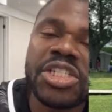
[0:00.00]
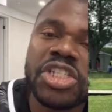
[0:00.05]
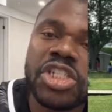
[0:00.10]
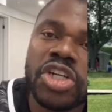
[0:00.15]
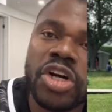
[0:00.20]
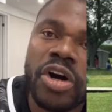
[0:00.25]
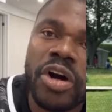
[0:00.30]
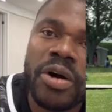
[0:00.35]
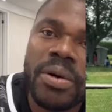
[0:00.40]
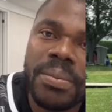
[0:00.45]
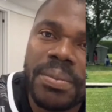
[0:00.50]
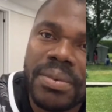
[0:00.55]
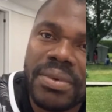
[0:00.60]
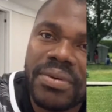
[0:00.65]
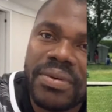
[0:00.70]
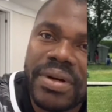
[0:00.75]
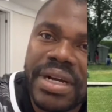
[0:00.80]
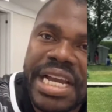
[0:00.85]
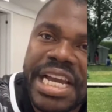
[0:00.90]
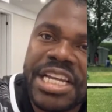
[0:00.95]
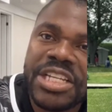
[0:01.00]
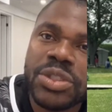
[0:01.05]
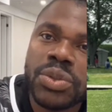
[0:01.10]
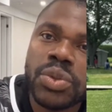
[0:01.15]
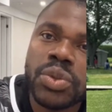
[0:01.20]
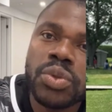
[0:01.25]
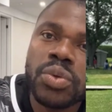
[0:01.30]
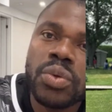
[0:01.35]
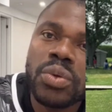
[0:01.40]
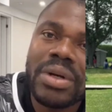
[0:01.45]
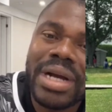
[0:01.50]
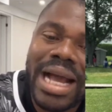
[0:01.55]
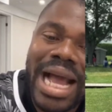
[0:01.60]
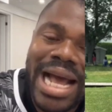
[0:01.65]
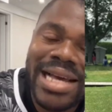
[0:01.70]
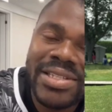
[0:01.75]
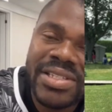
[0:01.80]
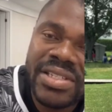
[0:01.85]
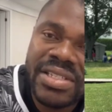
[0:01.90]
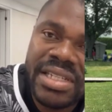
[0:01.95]
is to assess the
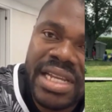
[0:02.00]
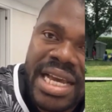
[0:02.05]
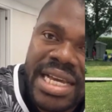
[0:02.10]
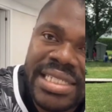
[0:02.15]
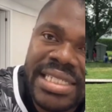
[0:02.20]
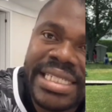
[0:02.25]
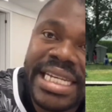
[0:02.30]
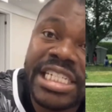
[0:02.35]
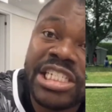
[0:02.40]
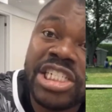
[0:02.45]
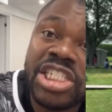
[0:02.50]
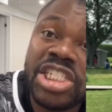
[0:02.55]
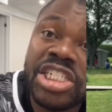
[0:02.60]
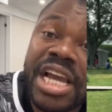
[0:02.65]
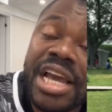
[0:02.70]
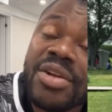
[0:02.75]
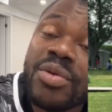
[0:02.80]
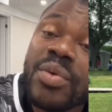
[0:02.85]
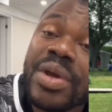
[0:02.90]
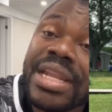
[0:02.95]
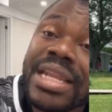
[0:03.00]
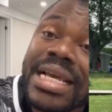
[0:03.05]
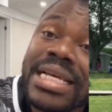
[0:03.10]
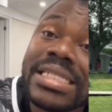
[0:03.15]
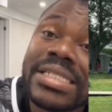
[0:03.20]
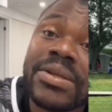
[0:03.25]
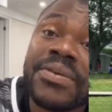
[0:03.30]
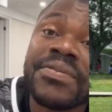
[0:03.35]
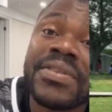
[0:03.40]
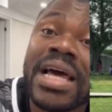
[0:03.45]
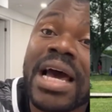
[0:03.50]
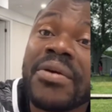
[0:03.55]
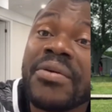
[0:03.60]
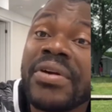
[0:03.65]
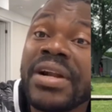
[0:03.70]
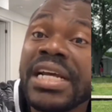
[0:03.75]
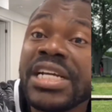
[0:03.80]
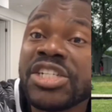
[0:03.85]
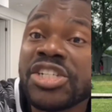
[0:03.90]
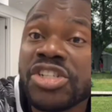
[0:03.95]
genuineness of that relationship.
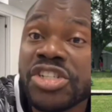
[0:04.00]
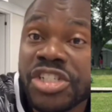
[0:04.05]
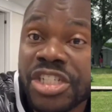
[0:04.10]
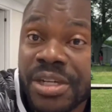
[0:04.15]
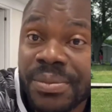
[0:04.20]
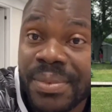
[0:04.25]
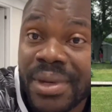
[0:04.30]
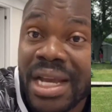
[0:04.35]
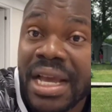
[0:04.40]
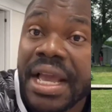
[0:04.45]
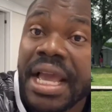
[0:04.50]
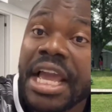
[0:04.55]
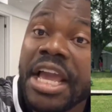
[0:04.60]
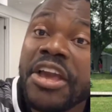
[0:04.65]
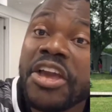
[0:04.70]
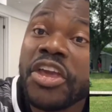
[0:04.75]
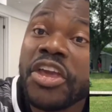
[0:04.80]
Your job